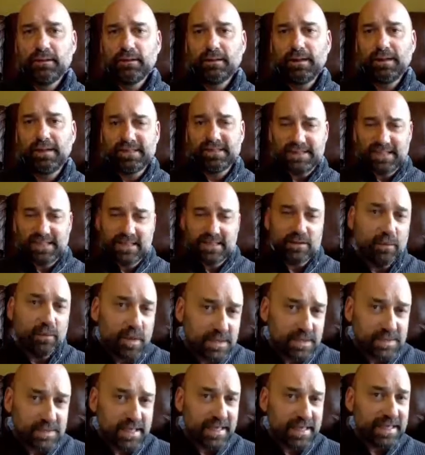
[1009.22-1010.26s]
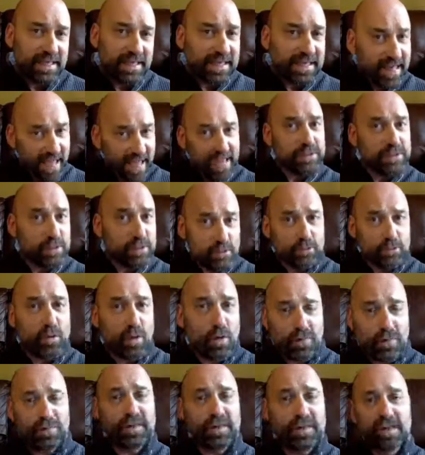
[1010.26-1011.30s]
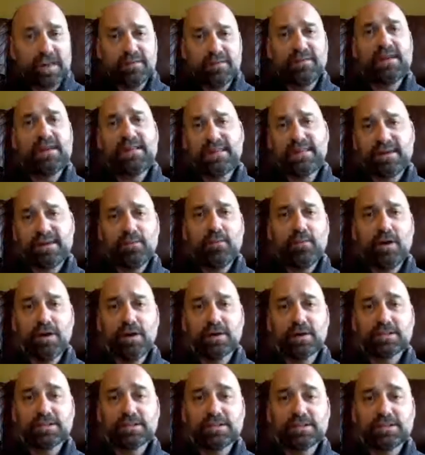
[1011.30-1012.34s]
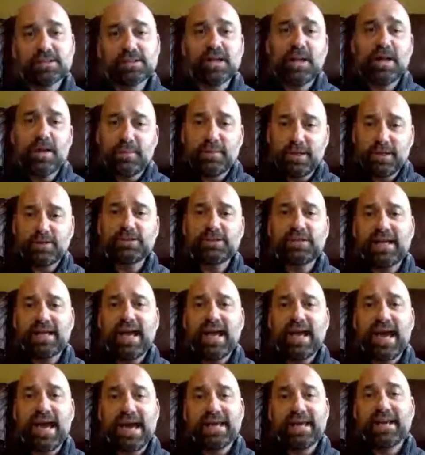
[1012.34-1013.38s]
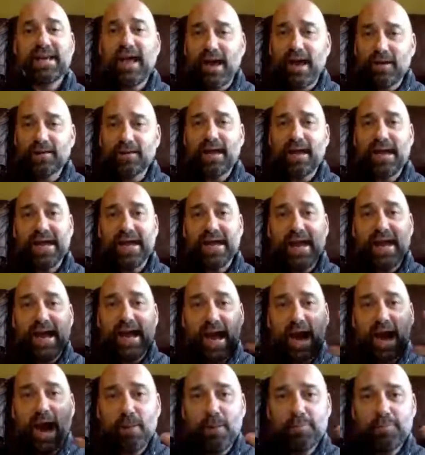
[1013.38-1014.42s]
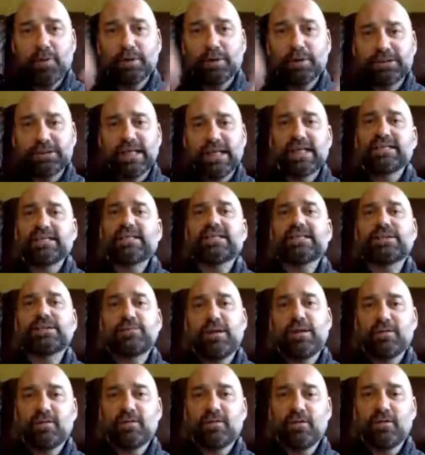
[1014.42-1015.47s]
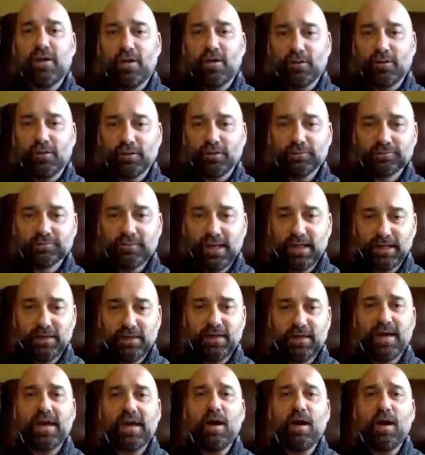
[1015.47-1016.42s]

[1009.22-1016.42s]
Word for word: Is it the worst thing? Can you not think of anything worse? Because you can. Okay, a project just went wrong. And you're going,